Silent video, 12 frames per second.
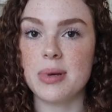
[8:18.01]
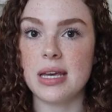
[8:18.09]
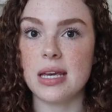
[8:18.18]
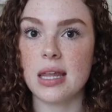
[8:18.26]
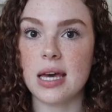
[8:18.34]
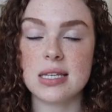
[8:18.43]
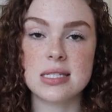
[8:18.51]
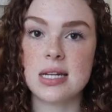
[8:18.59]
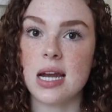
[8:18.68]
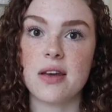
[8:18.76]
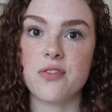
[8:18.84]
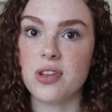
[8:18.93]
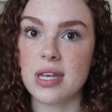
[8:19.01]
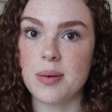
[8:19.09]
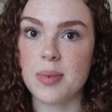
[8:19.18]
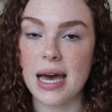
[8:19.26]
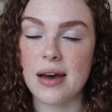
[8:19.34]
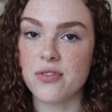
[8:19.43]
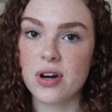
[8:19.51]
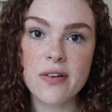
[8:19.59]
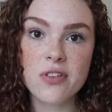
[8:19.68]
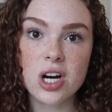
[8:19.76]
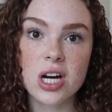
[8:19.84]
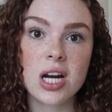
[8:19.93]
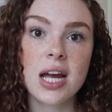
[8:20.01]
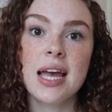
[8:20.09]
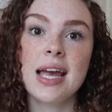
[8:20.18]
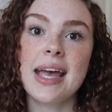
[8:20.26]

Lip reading: be like studying for the MCAT forever.